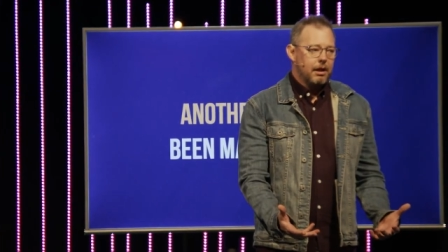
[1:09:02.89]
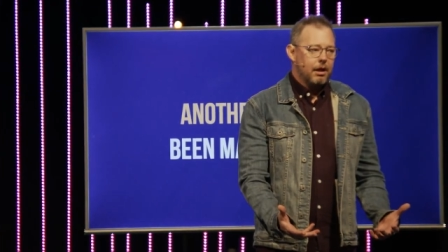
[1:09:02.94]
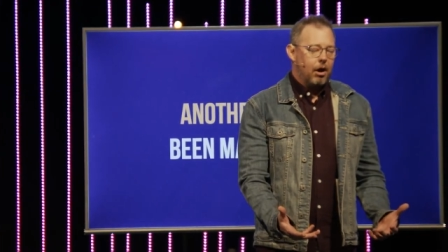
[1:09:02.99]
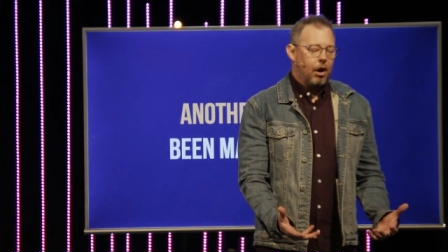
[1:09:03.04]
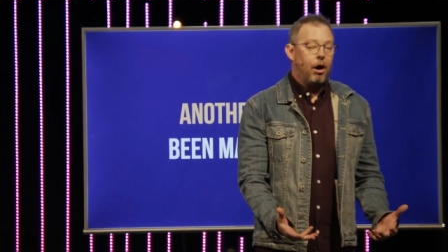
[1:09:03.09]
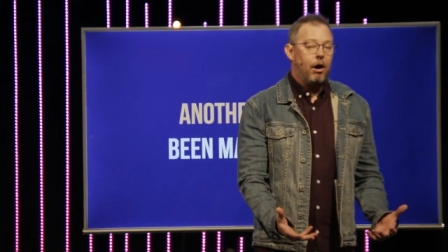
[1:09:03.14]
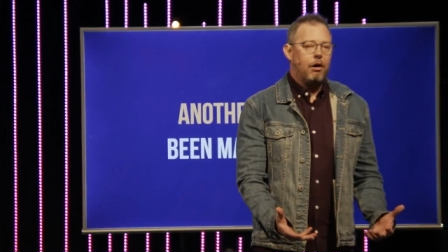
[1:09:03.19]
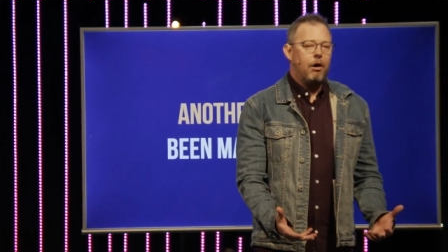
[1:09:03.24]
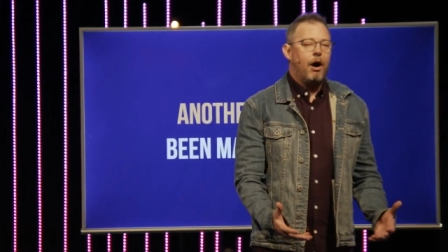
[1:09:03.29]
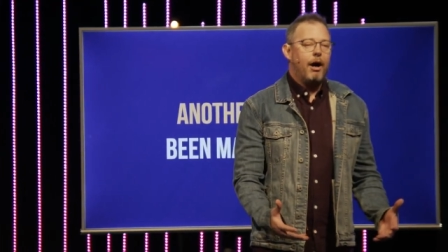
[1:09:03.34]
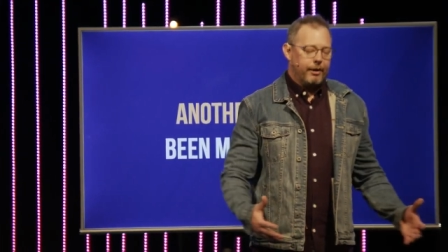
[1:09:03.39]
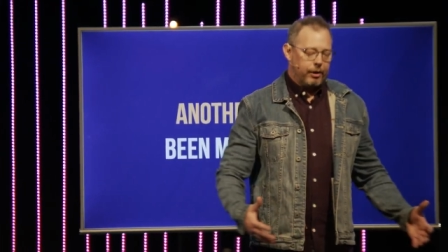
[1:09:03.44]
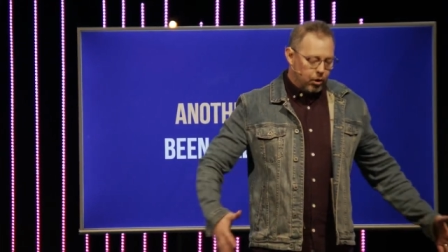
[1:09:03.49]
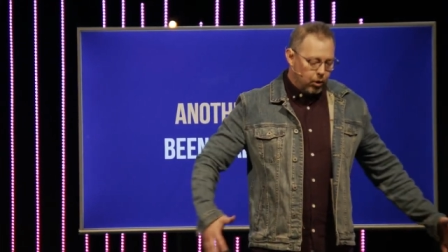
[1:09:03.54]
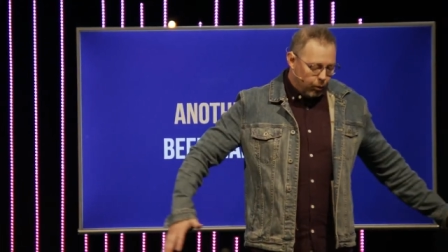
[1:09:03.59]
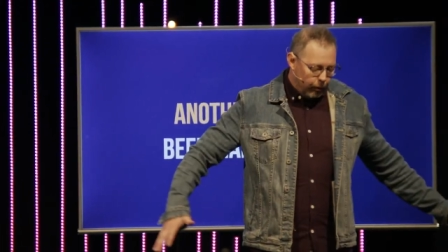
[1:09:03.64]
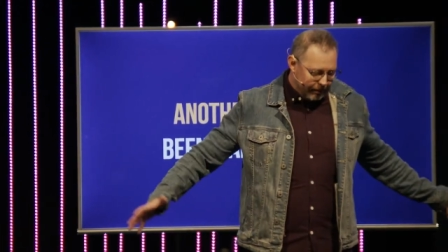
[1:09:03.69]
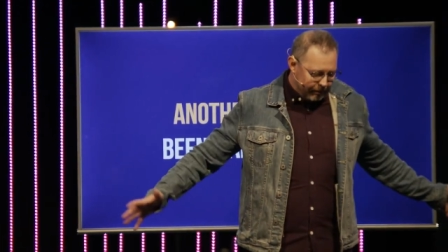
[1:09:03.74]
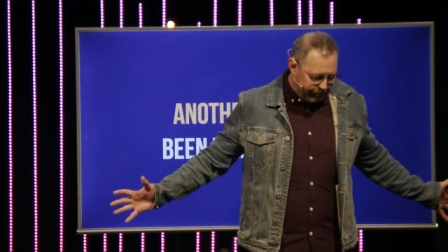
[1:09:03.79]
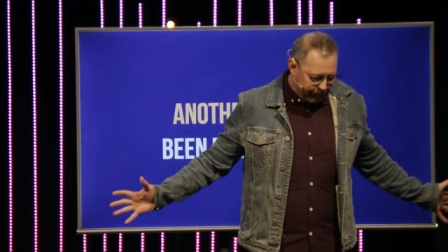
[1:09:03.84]
Oh, all right, cool.
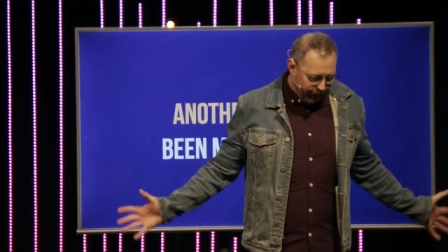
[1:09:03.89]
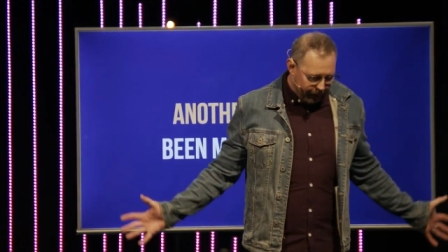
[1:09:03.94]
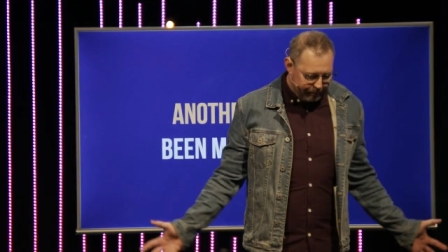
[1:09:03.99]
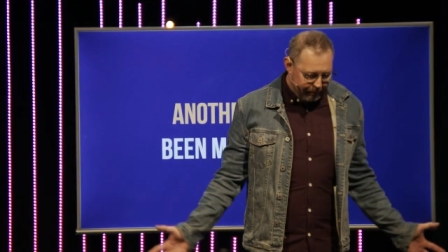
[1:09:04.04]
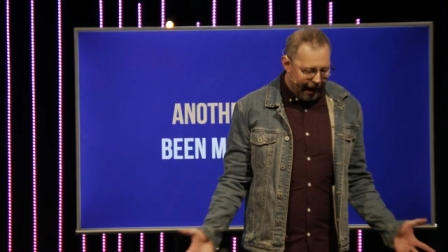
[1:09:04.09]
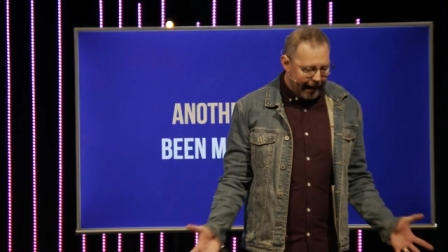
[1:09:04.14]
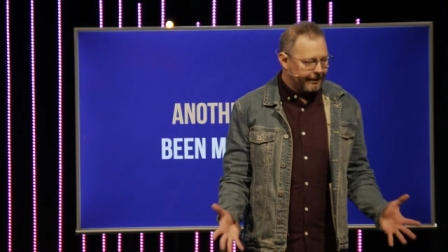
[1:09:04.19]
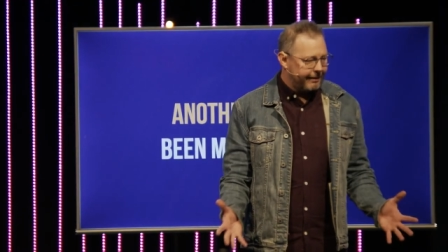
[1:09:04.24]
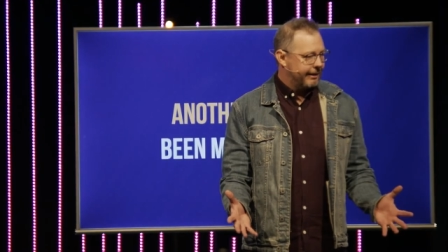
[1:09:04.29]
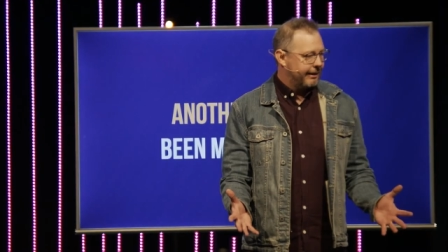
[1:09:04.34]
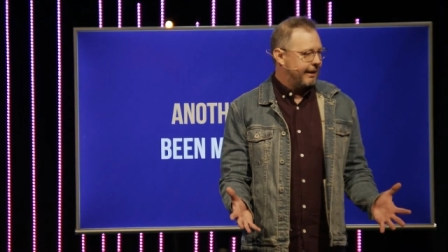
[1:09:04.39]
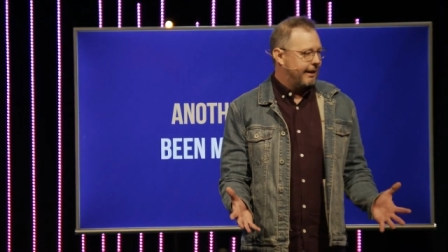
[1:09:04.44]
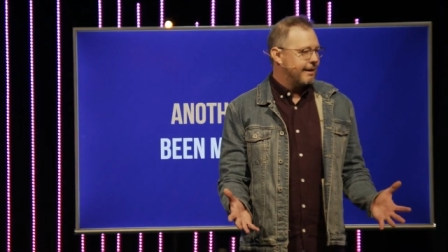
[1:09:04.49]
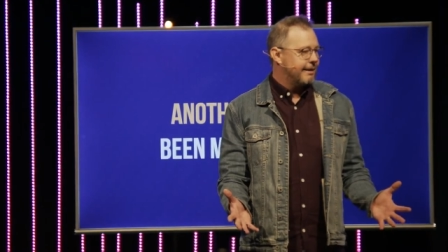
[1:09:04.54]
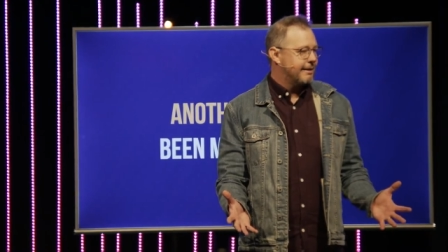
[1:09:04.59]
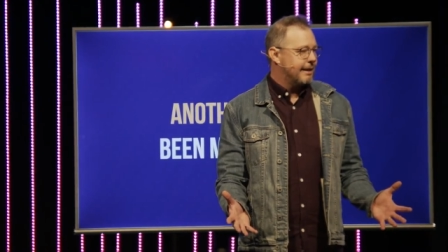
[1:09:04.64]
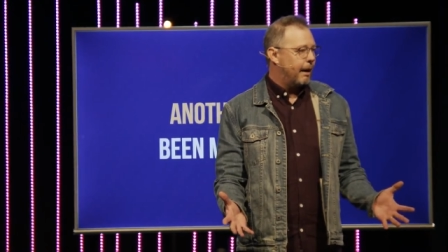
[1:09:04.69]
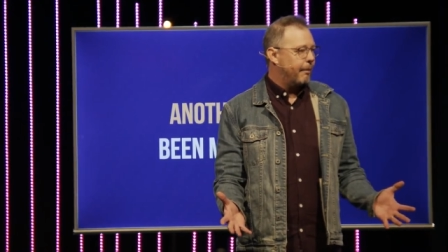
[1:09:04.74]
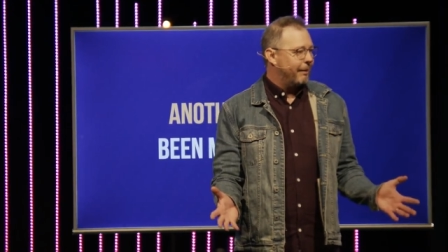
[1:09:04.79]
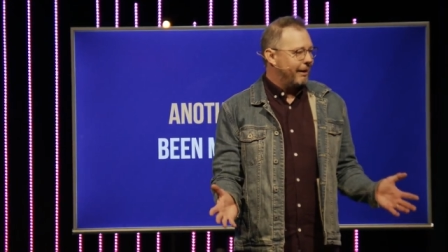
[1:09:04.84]
We pack the
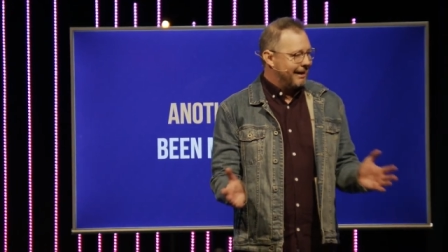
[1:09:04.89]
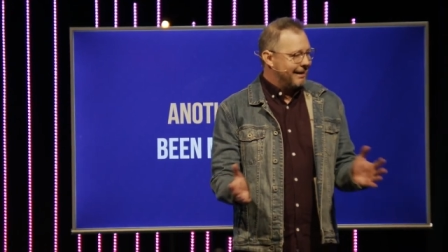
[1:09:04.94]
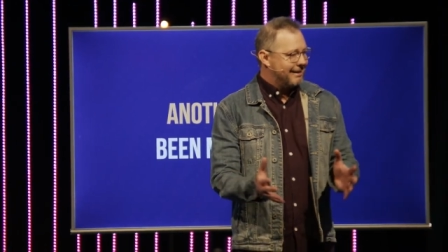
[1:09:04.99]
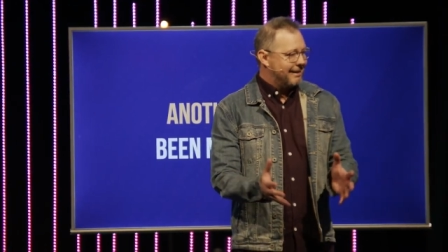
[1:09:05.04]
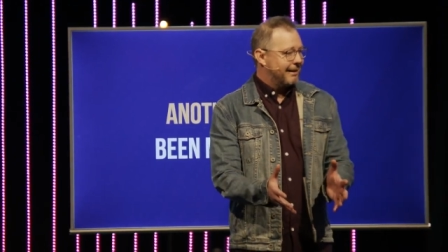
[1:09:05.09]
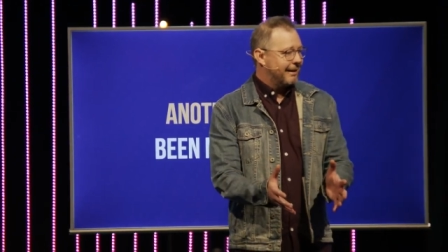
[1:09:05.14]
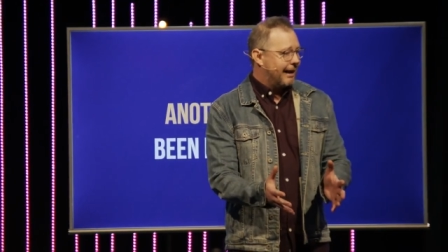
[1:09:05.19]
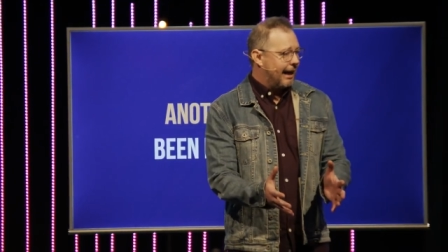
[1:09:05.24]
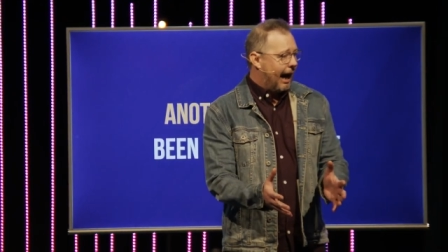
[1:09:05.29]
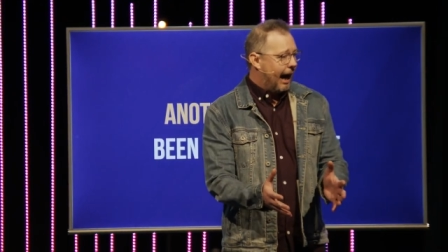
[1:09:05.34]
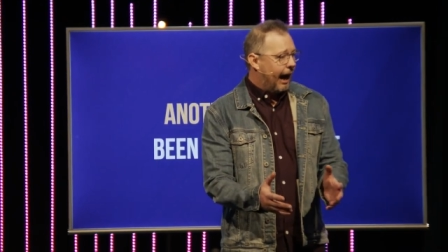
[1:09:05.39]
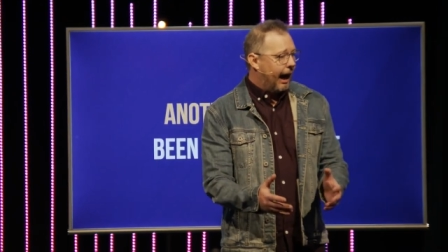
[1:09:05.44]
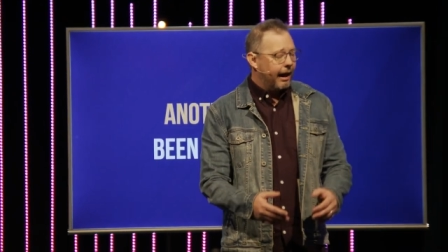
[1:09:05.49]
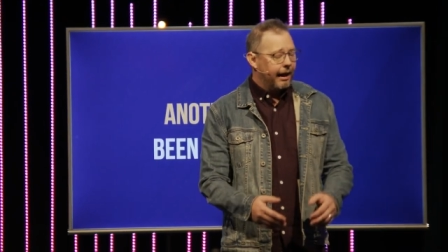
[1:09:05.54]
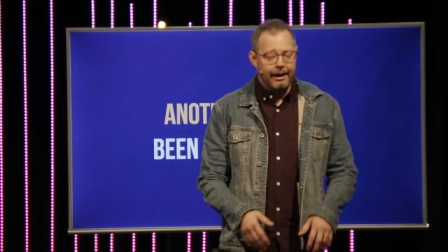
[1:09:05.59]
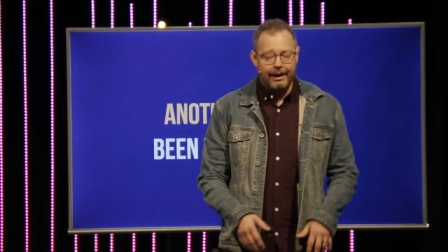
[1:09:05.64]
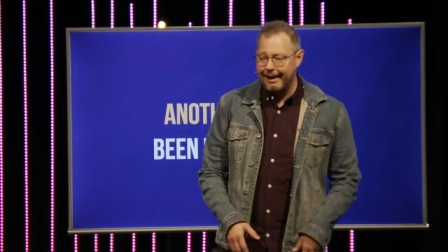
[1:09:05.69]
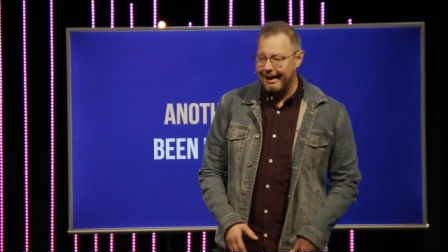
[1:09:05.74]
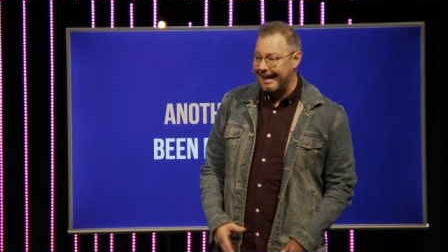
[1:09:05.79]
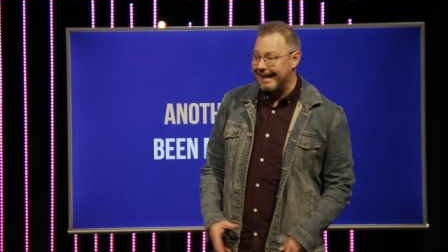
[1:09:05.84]
kids up into the car
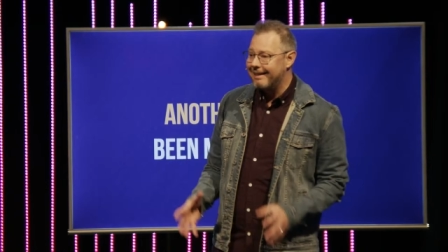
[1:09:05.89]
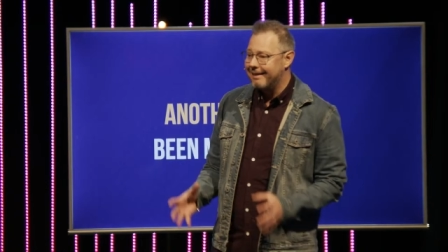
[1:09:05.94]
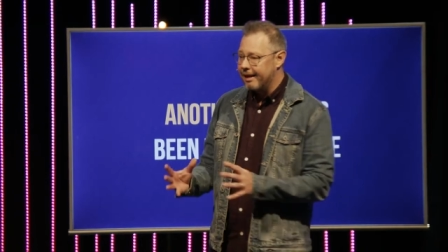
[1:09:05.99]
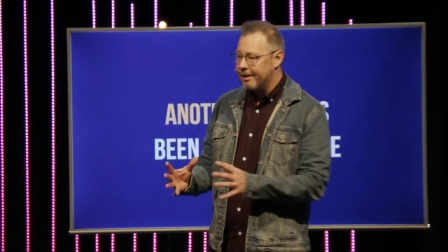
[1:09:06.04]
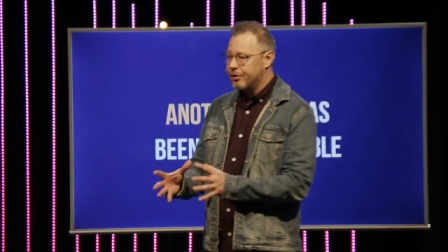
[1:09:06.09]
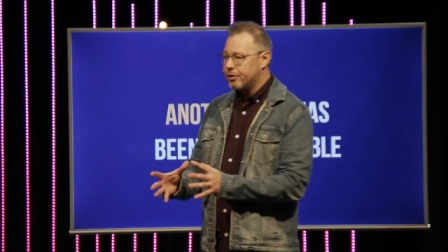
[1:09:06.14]
in their